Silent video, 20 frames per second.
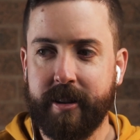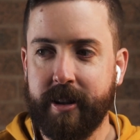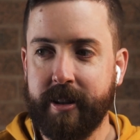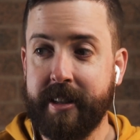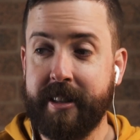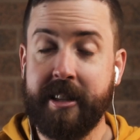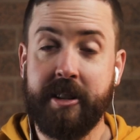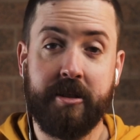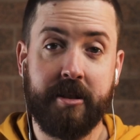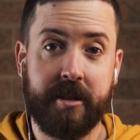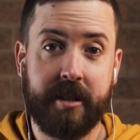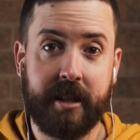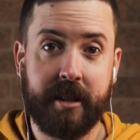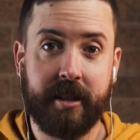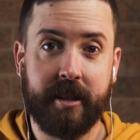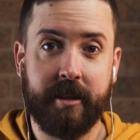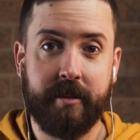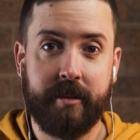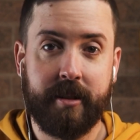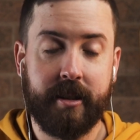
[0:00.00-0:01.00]
So that's interesting
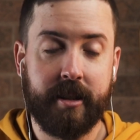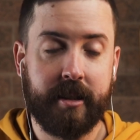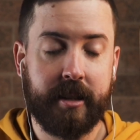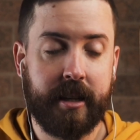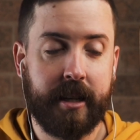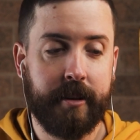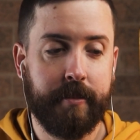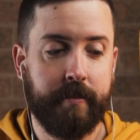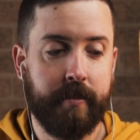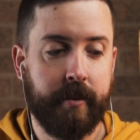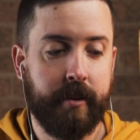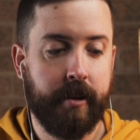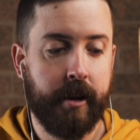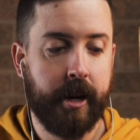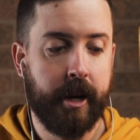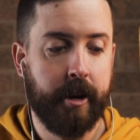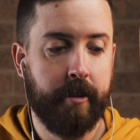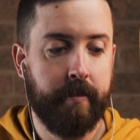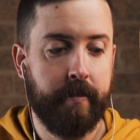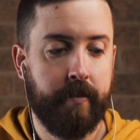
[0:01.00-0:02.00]
to see
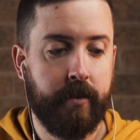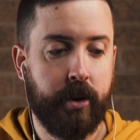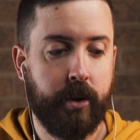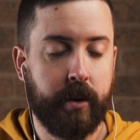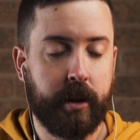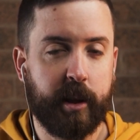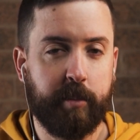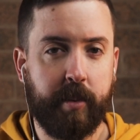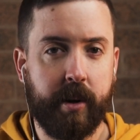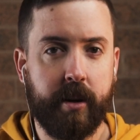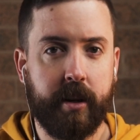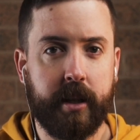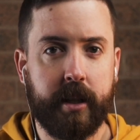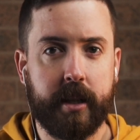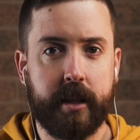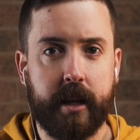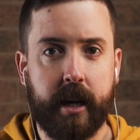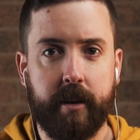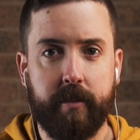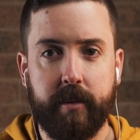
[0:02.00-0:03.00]
you
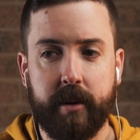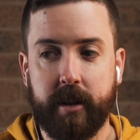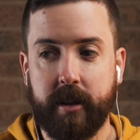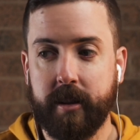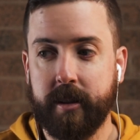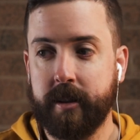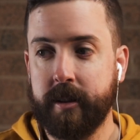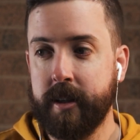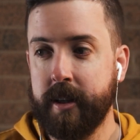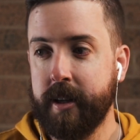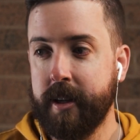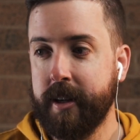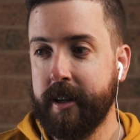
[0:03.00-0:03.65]
experience that, which is.